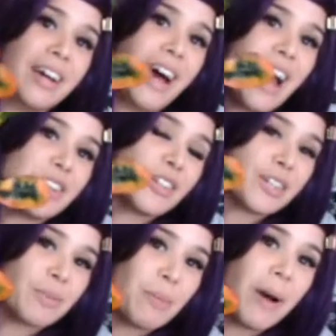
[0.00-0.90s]
I
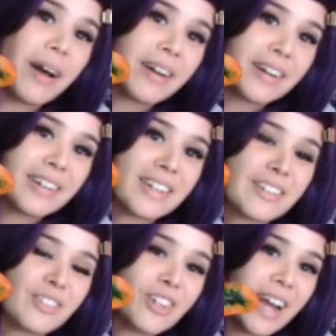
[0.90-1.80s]
just repotted her in
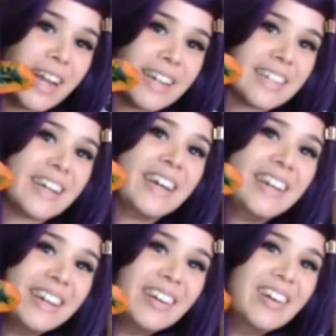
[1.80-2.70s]
this giant
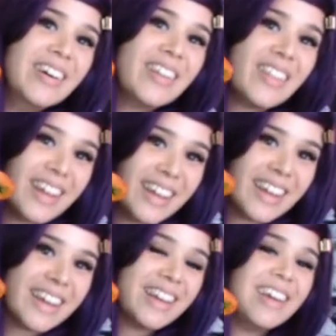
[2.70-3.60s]

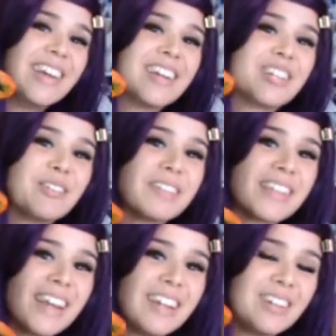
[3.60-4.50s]
thing because she was
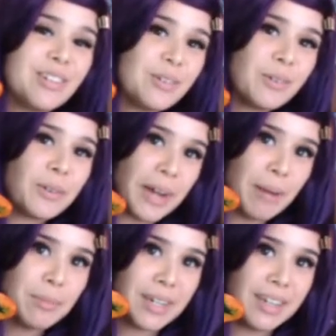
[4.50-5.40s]
getting too
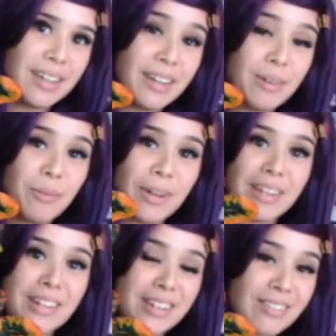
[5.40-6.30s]
cramped in the one
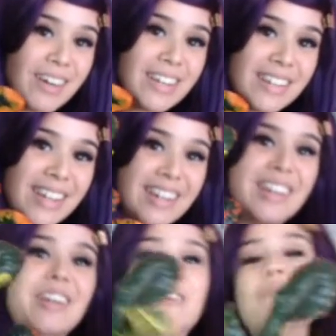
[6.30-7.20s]
that she was in.
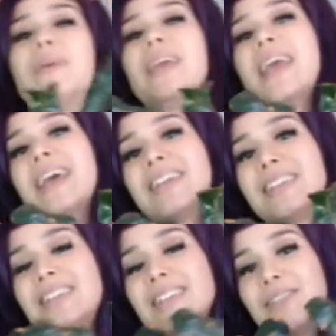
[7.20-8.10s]
But yeah,
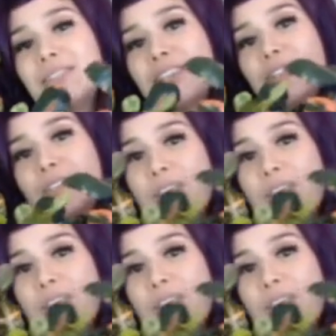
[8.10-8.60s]
she's so cute.